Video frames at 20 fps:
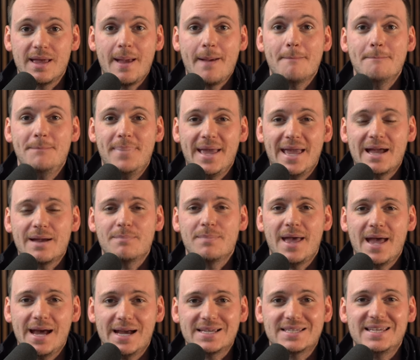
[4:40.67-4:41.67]

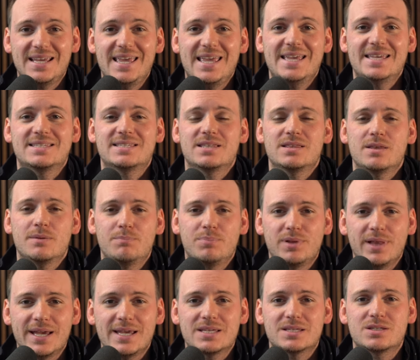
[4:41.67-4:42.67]
BAMX is the
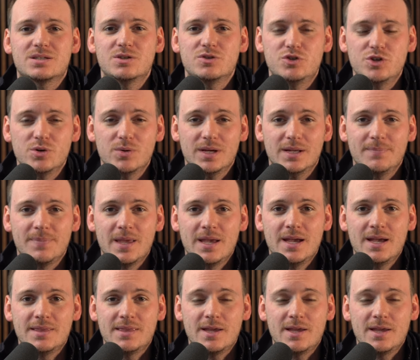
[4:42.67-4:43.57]
place to do it. Now,